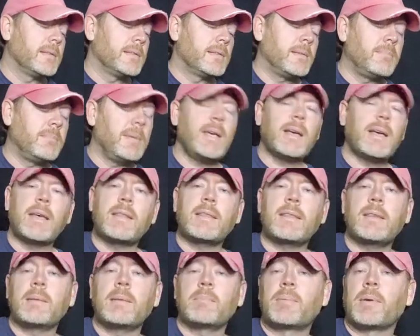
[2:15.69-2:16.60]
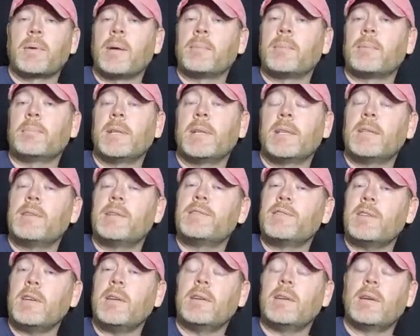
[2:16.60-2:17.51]
To me, I think probably the
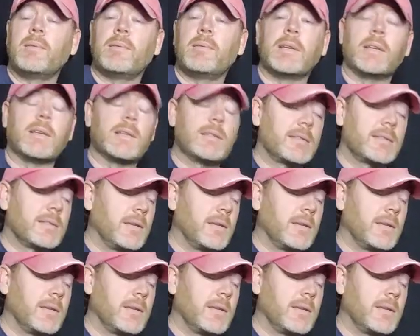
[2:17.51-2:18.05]
G note is.